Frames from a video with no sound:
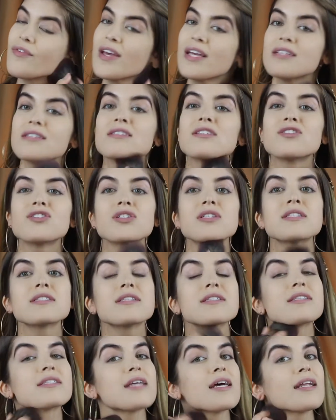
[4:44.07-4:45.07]
face just
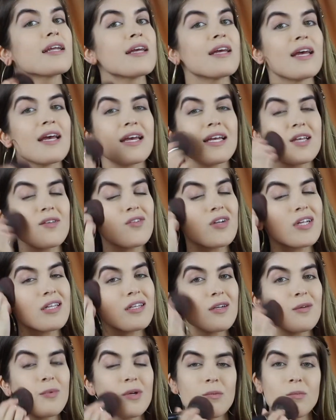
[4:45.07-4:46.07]
to set it, give it a
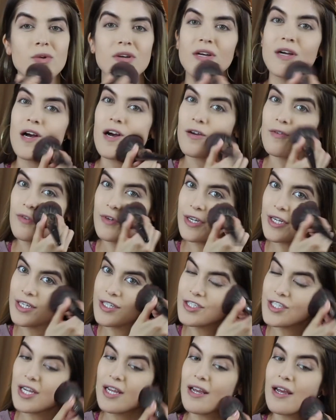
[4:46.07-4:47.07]
little bit more
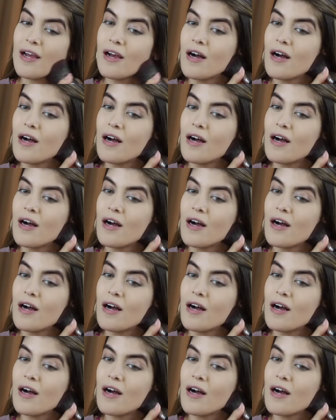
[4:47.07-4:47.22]
coverage.